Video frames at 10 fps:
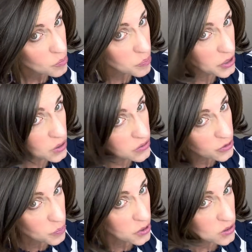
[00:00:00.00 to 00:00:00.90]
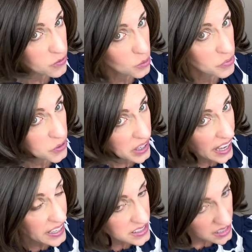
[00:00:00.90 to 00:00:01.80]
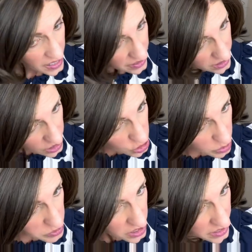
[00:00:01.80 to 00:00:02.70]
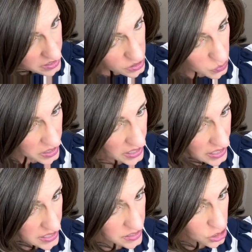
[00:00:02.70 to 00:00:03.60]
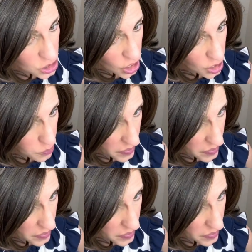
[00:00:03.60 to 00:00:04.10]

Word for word: beautiful, beautiful brunette. The description on this one is dark